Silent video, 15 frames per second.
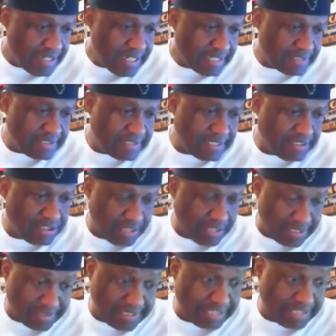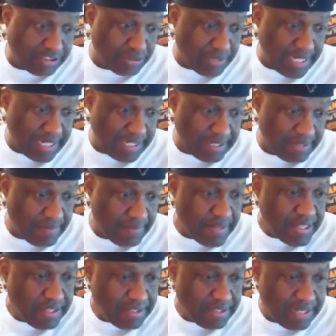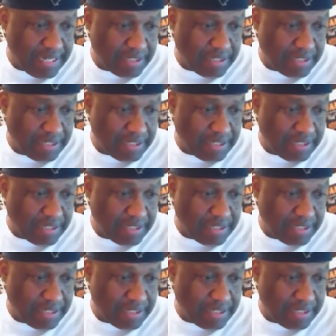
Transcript: accentuating the